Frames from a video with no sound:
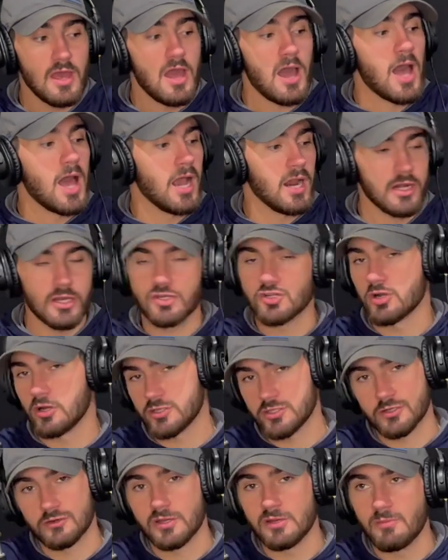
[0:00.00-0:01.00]
I'm going to
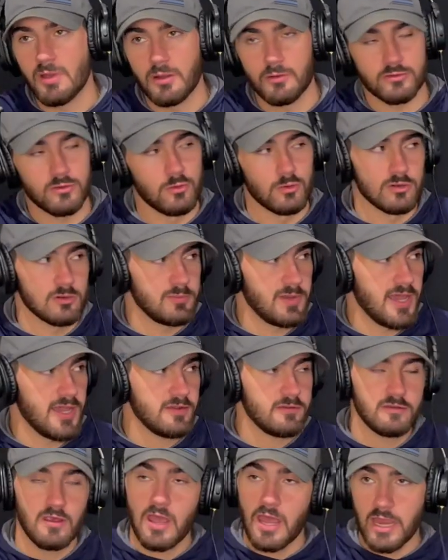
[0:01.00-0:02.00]
trust Green Bay with
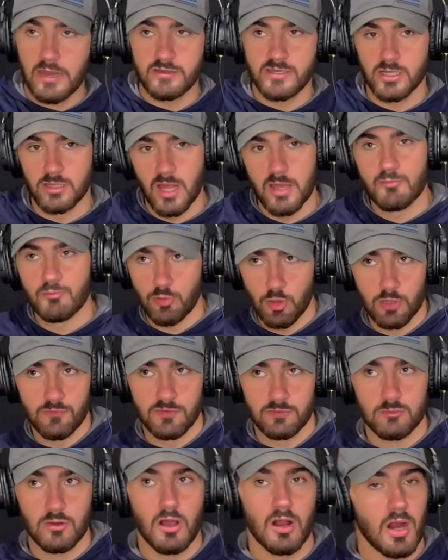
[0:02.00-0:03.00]
quarterbacks until I'm proven
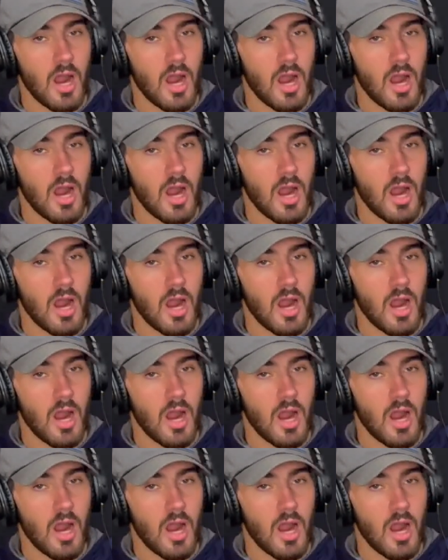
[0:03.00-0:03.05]
wrong.